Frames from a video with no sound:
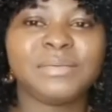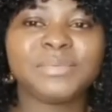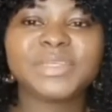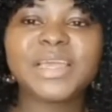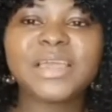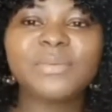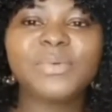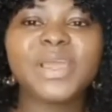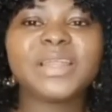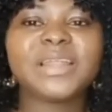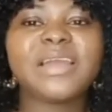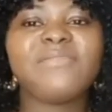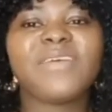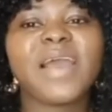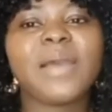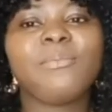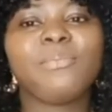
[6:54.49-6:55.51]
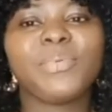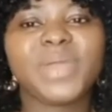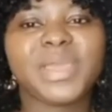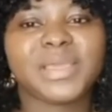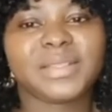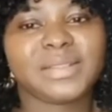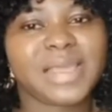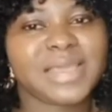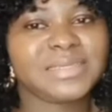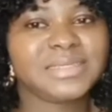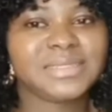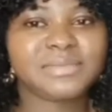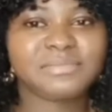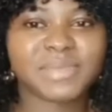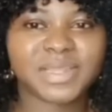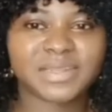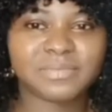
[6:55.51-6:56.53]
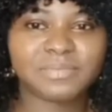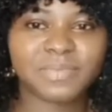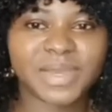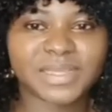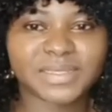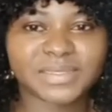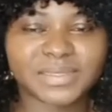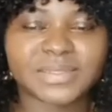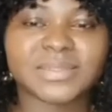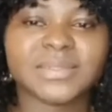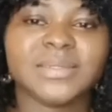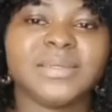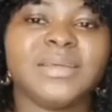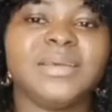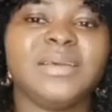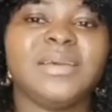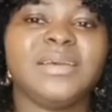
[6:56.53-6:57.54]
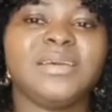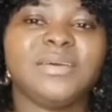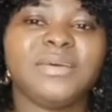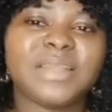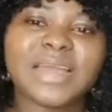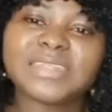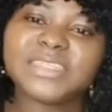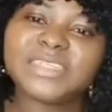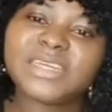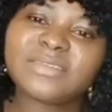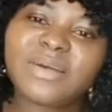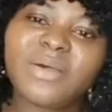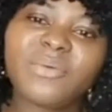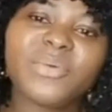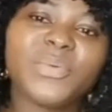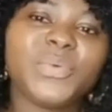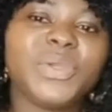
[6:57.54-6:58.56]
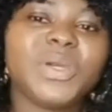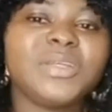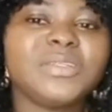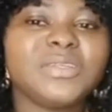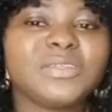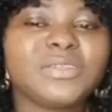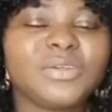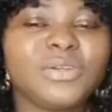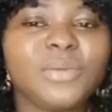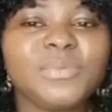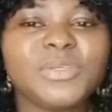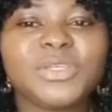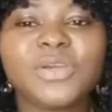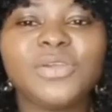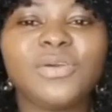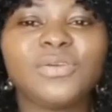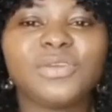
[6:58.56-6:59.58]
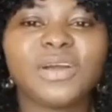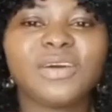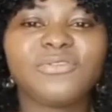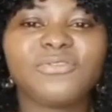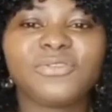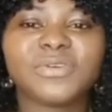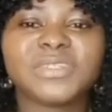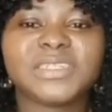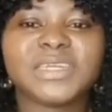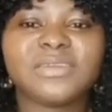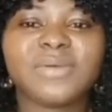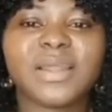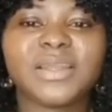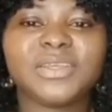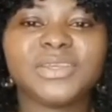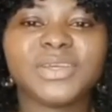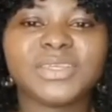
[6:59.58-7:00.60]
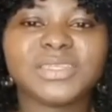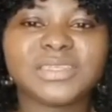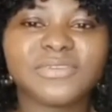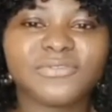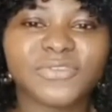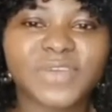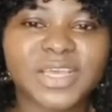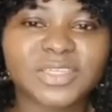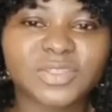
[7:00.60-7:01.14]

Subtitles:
They will never break. Nice team many pass. Now January we are there. So no be so you're from January. You're the verse.